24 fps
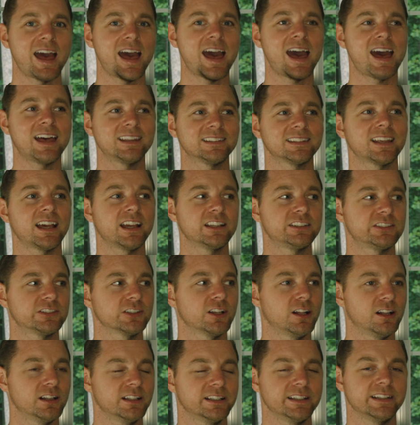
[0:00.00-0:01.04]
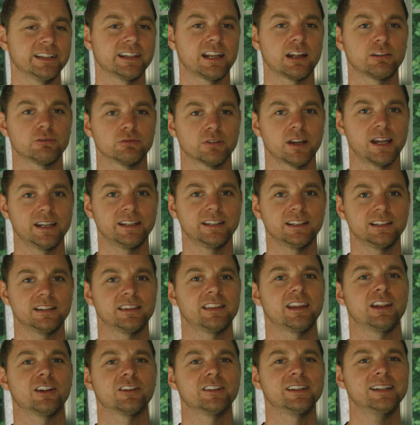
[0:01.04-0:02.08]
As I saw it and I read
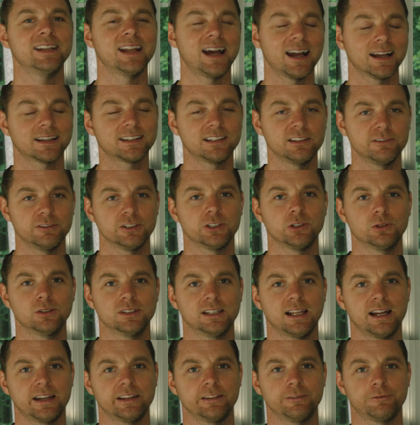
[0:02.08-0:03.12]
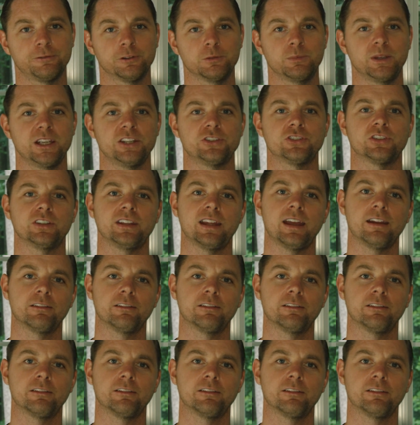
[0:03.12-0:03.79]
it, they are not giving you a lot of information.